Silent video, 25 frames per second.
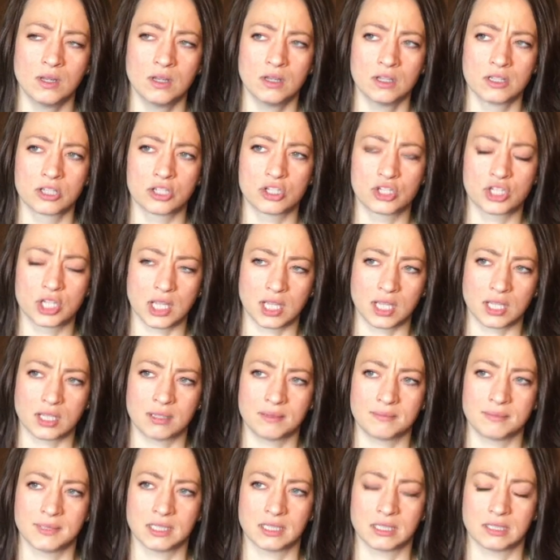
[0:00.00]

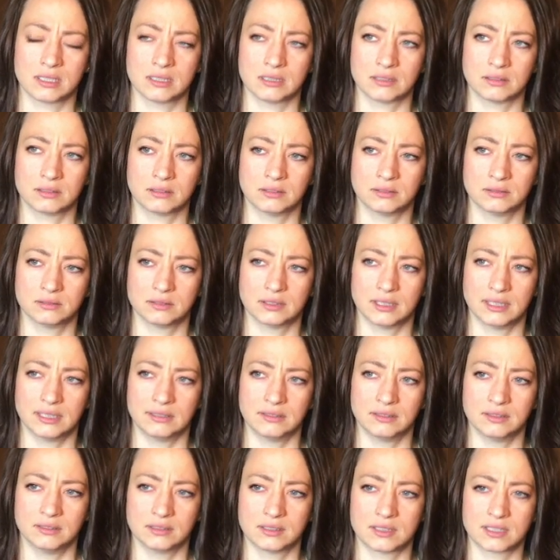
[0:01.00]
shame and guilt
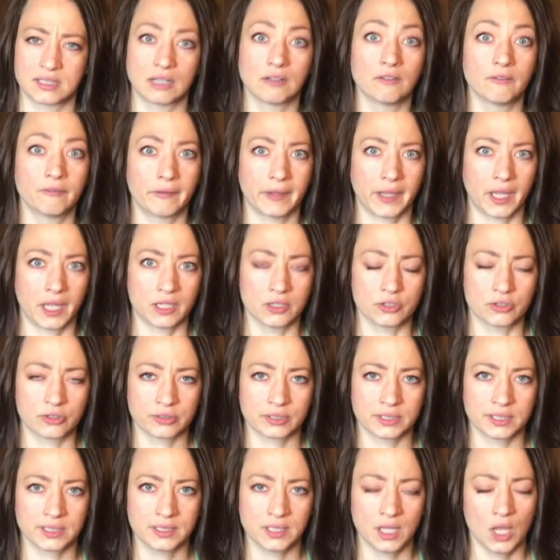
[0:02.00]
and
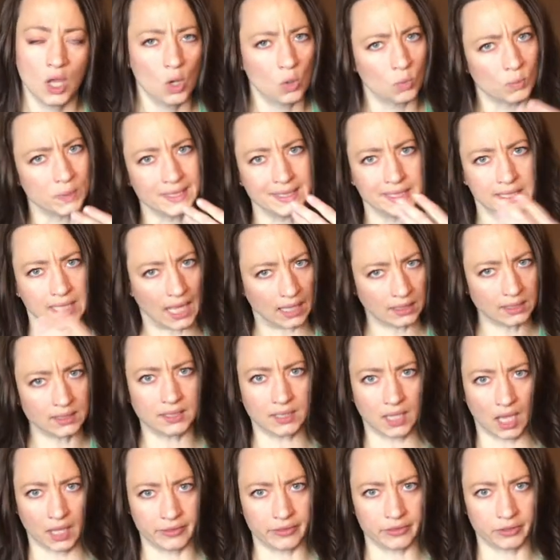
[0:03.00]
self-hatred, we yell at
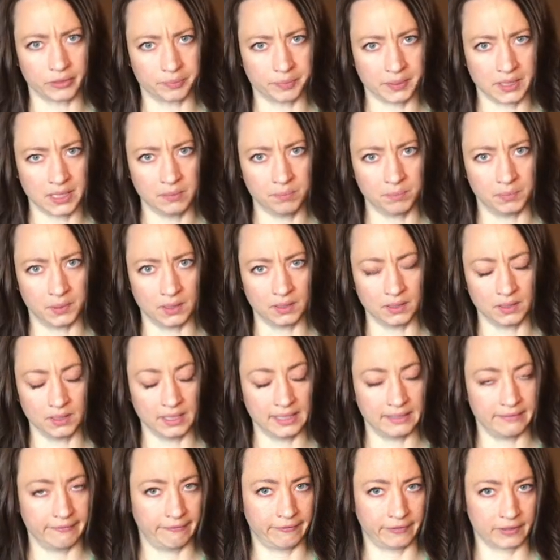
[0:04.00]
other people.
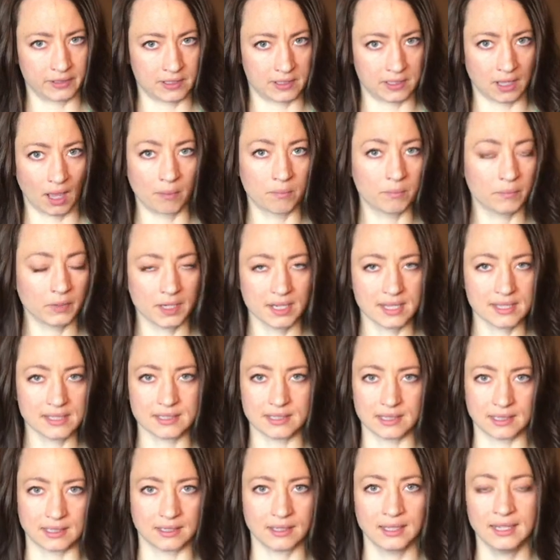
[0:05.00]
And for some
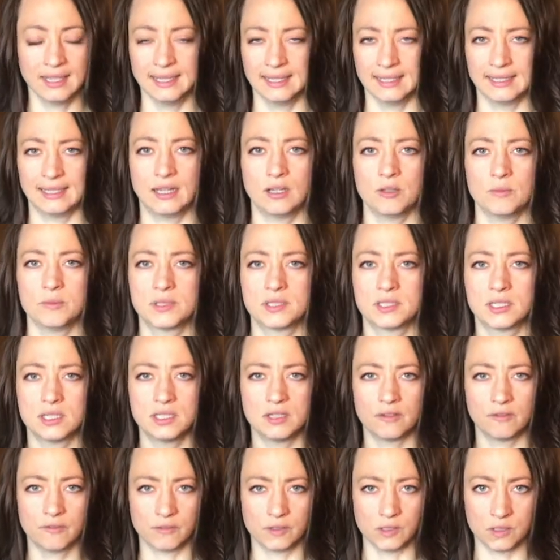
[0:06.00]
reason, it helps to
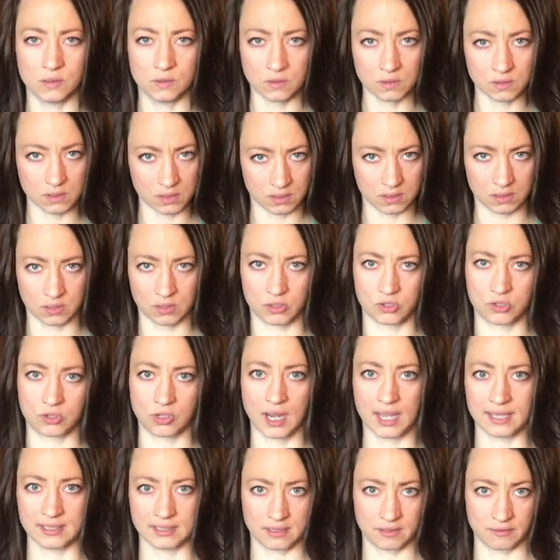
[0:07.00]
diffuse the
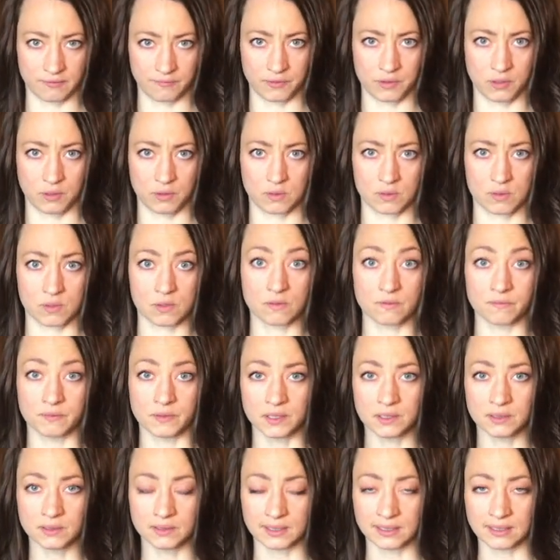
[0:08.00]
stress of those
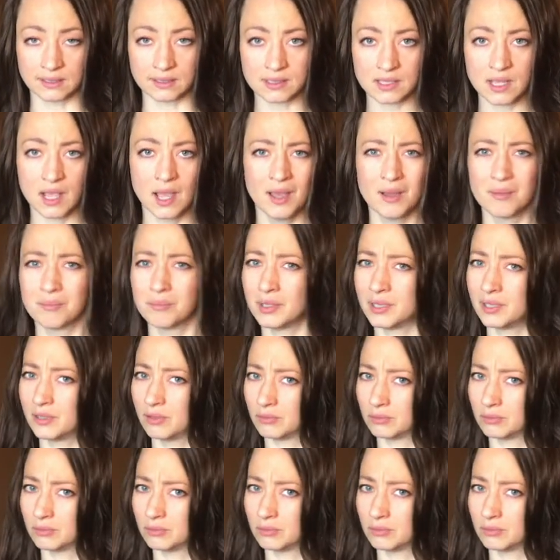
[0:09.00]
feelings, but it